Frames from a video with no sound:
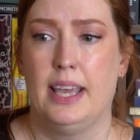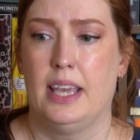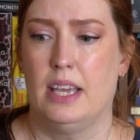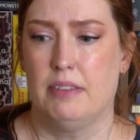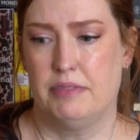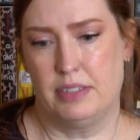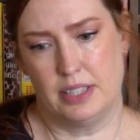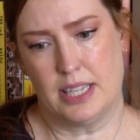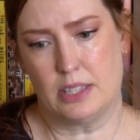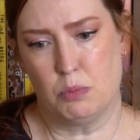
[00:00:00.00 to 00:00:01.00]
if
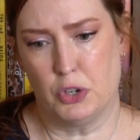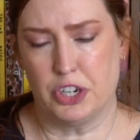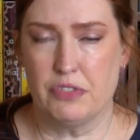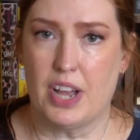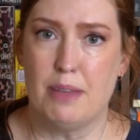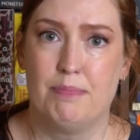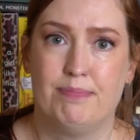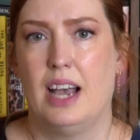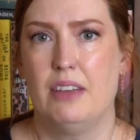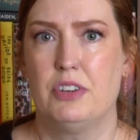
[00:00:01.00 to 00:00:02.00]
that's more your vibe.
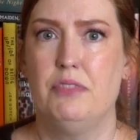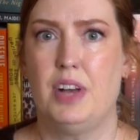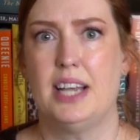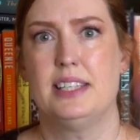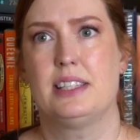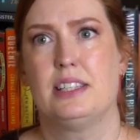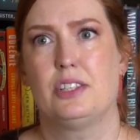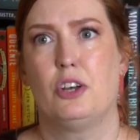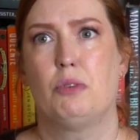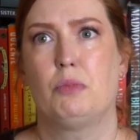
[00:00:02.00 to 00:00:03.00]
I've revised
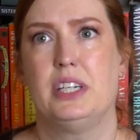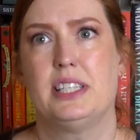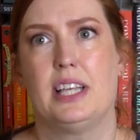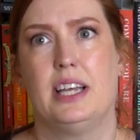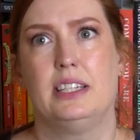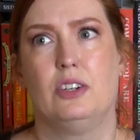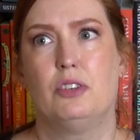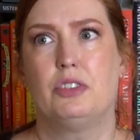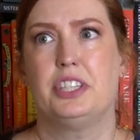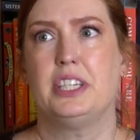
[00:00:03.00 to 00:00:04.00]
this home reset over the